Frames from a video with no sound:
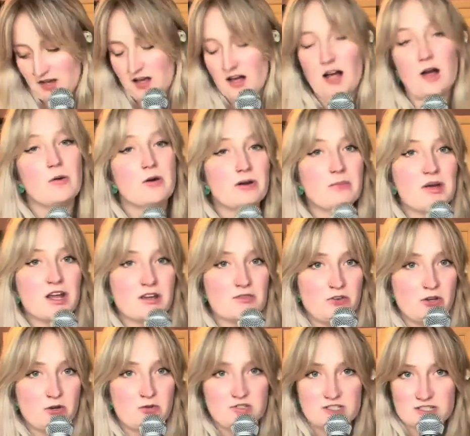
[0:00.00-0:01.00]
I want to make a
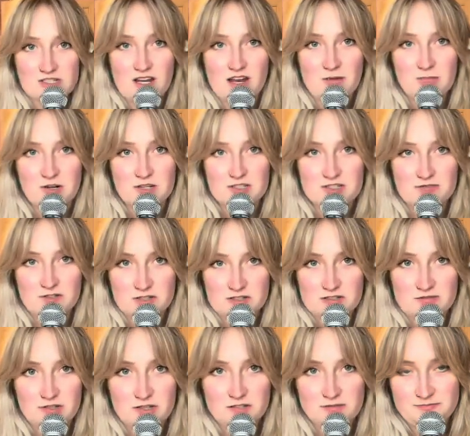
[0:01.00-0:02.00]
few disclaimers, first
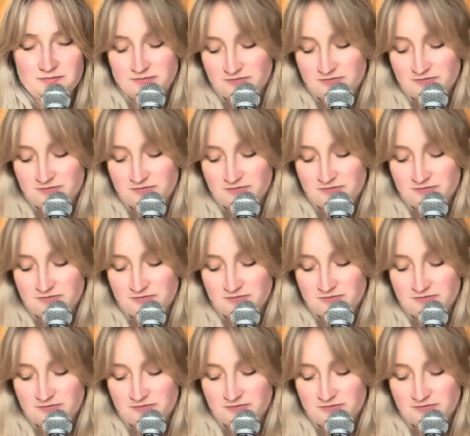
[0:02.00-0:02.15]
of all,